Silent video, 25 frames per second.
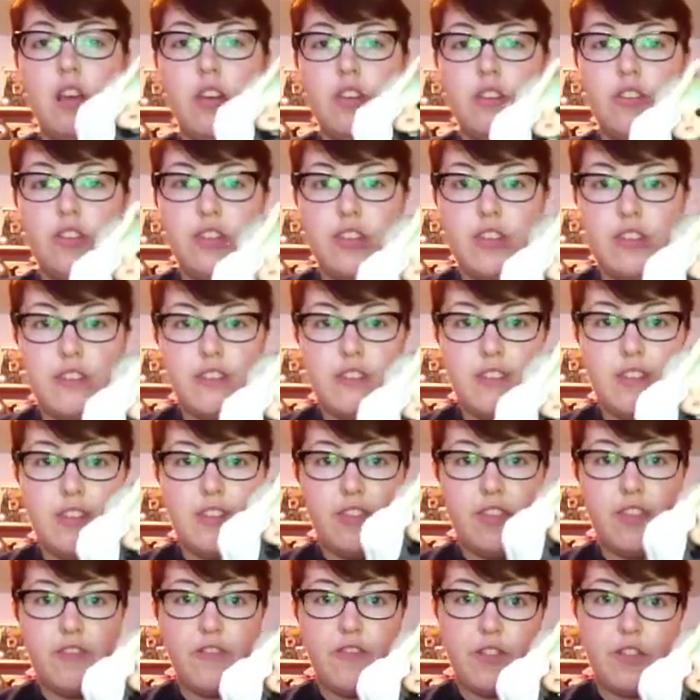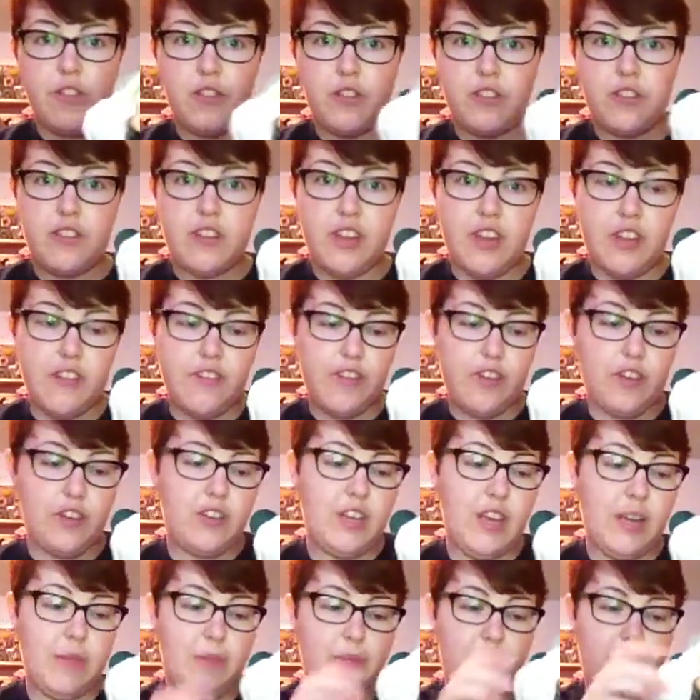She's the first of her
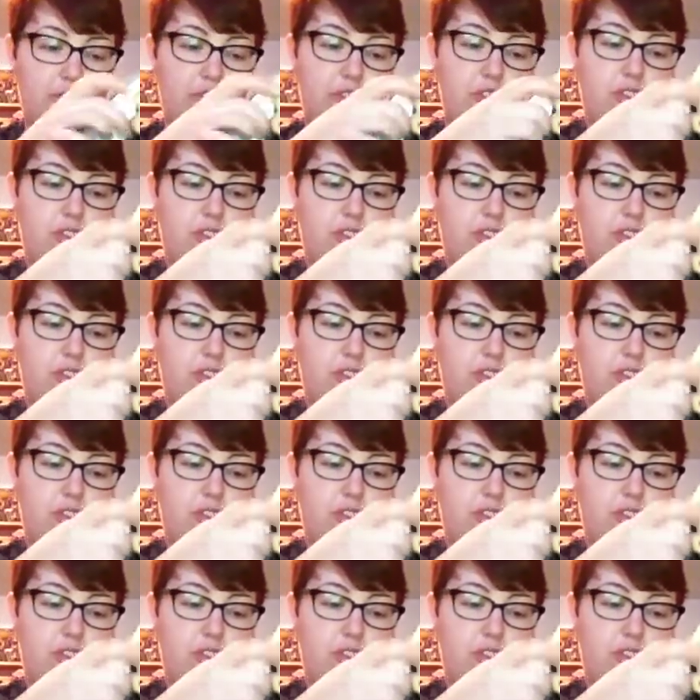type of